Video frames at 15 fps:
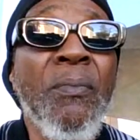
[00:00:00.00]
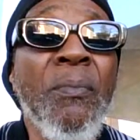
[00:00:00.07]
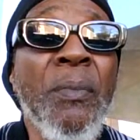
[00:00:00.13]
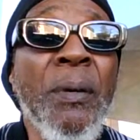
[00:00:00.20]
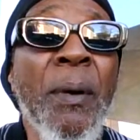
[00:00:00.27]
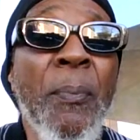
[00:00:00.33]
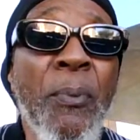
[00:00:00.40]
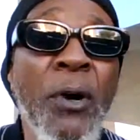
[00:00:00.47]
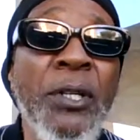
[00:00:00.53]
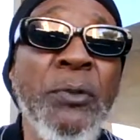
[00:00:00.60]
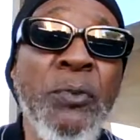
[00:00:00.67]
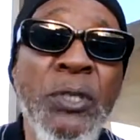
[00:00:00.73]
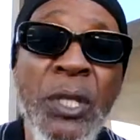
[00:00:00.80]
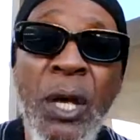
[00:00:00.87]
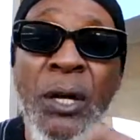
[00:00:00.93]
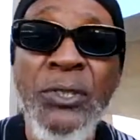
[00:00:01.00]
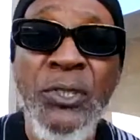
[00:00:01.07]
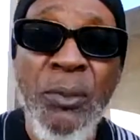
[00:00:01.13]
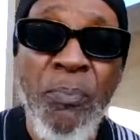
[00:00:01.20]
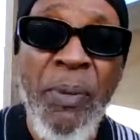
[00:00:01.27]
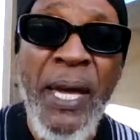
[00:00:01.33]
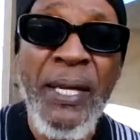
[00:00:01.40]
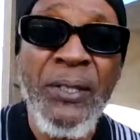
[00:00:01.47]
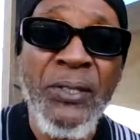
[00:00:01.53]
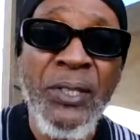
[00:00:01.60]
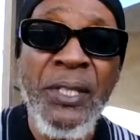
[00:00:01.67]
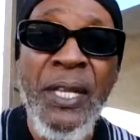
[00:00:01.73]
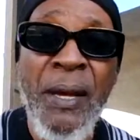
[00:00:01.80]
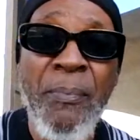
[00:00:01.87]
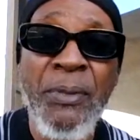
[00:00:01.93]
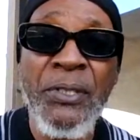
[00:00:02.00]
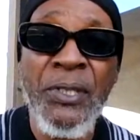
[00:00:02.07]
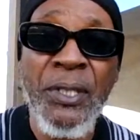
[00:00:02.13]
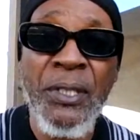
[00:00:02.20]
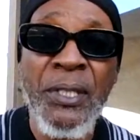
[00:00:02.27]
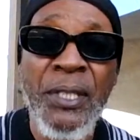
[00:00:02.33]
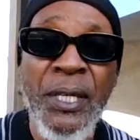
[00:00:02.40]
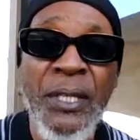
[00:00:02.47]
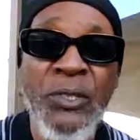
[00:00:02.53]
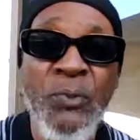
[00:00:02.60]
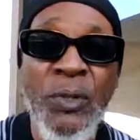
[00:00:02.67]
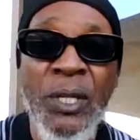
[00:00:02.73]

me and my partner, we lost the banks in that particular case. We